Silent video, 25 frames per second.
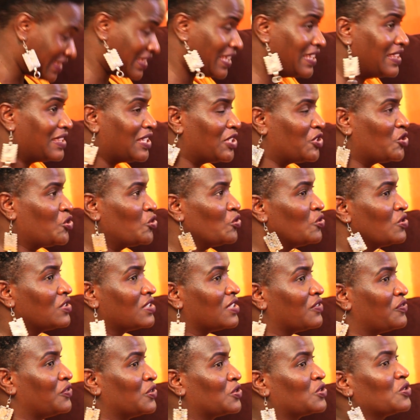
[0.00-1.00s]
then they choose the
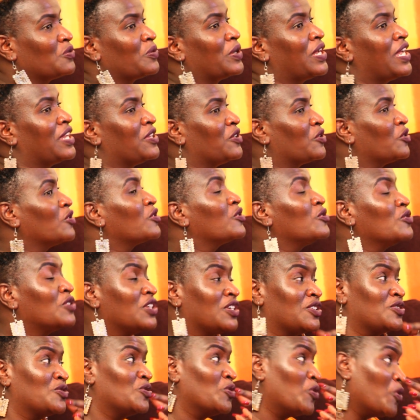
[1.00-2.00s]
photo where you're not looking
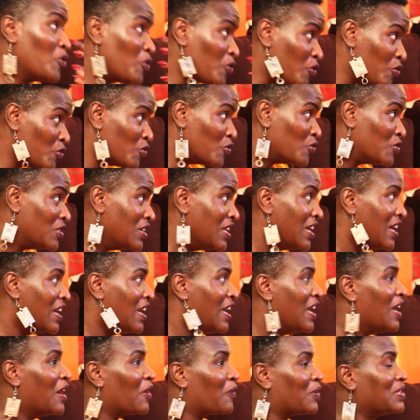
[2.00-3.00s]
so good.
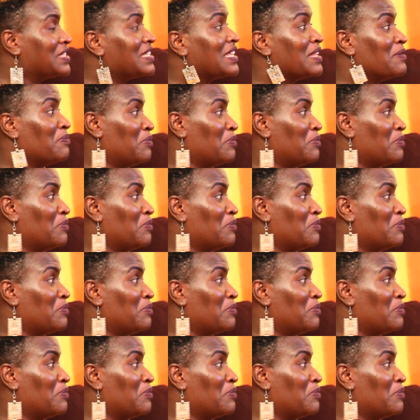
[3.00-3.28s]
Kwanza the